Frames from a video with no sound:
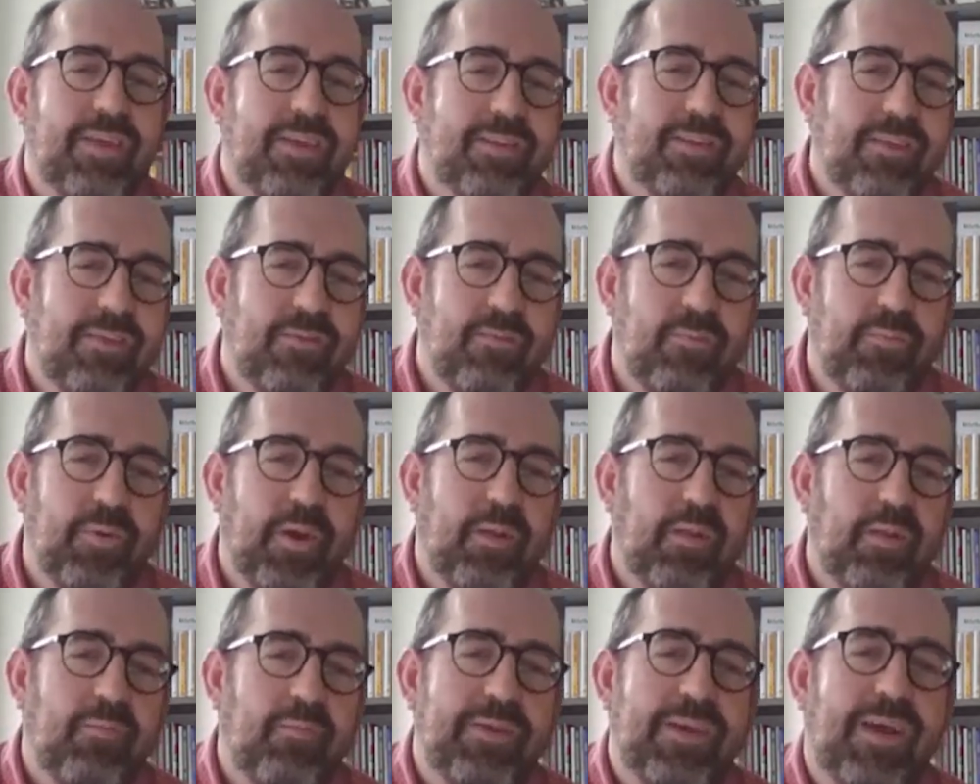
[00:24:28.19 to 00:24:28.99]
Texas would
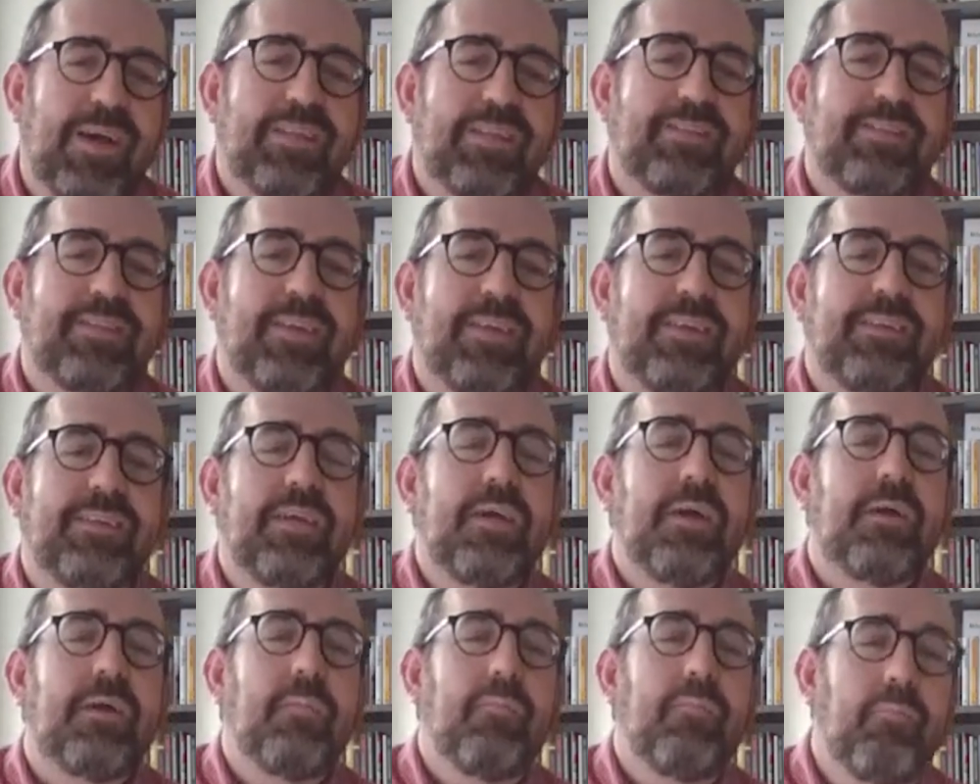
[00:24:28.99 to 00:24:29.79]
probably be a hot
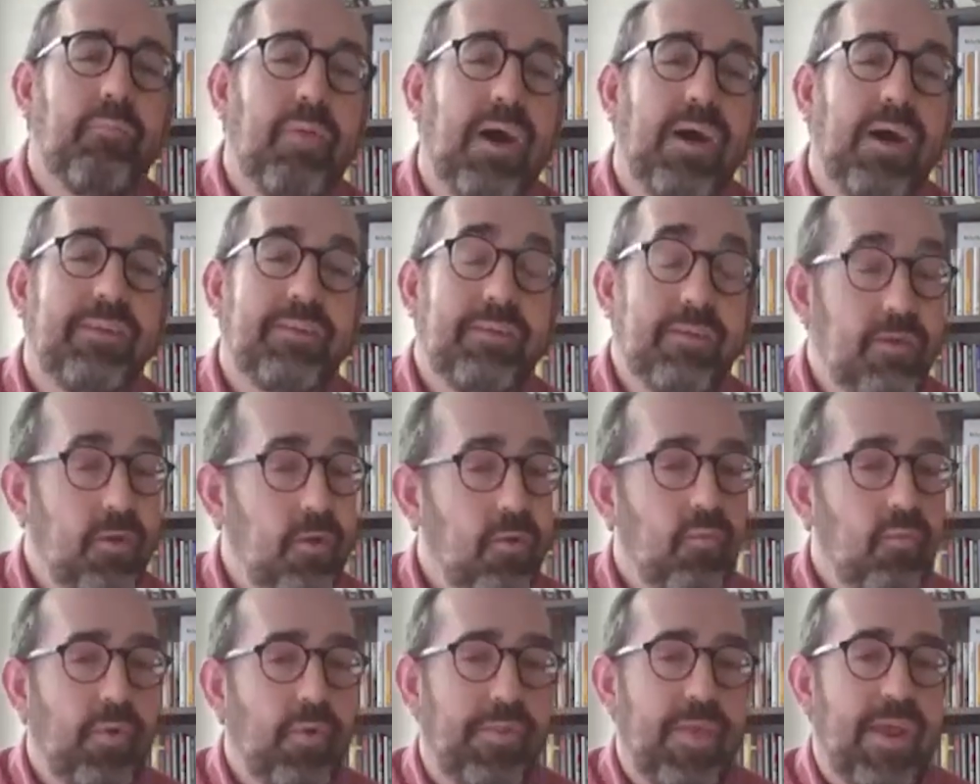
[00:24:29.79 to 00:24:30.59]
state, but
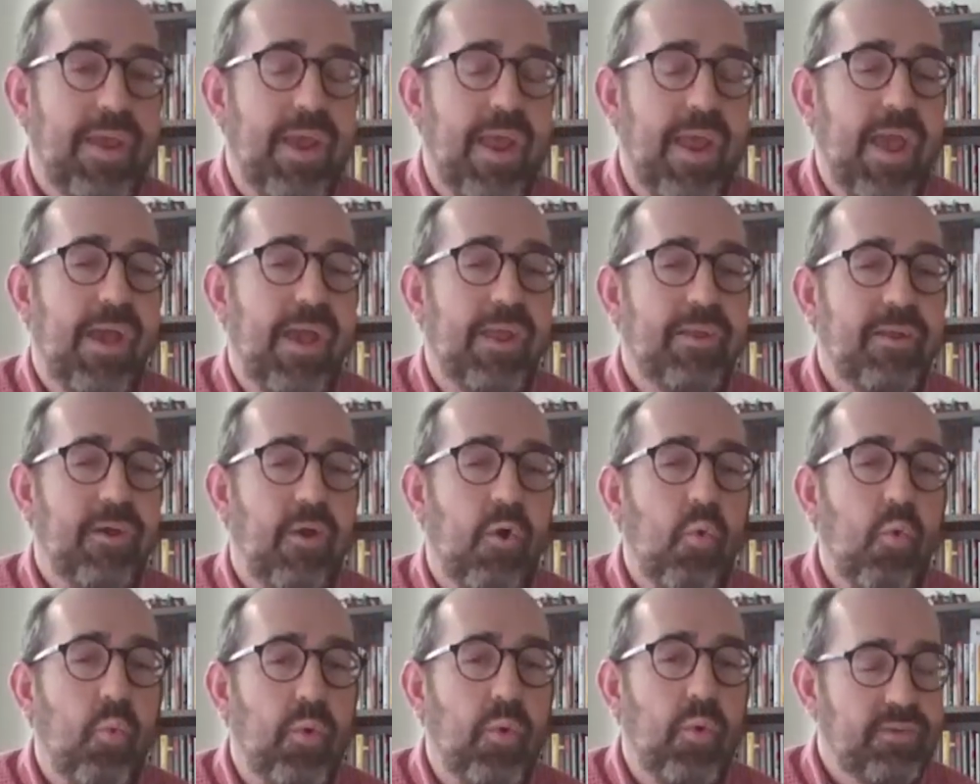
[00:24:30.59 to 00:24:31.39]
when they had
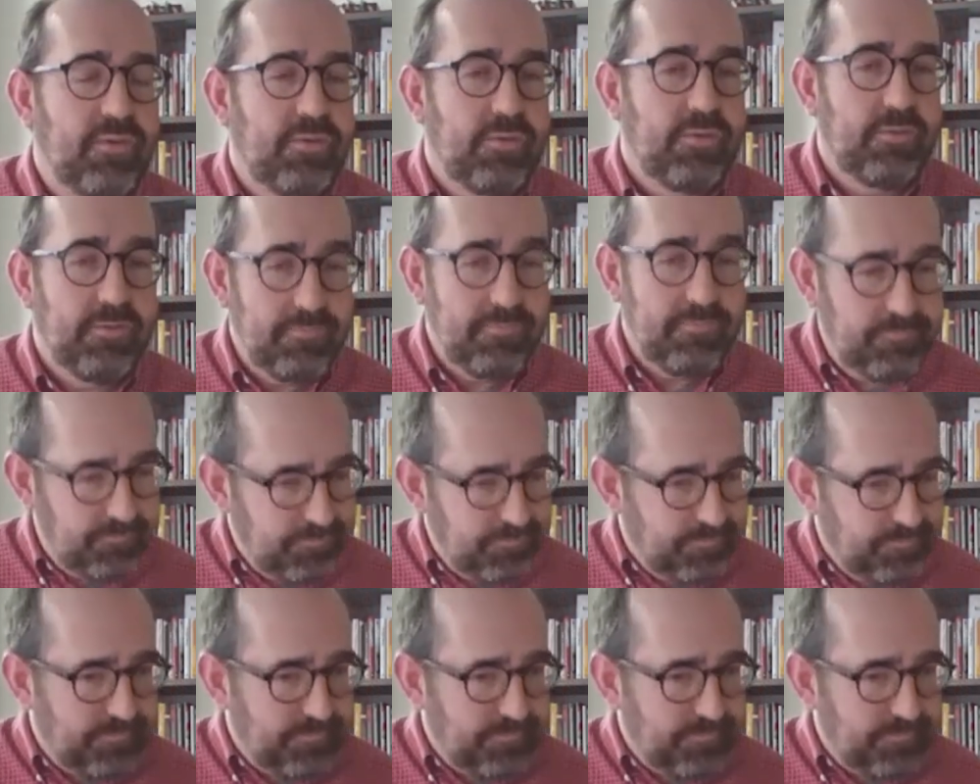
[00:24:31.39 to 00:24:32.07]
a winter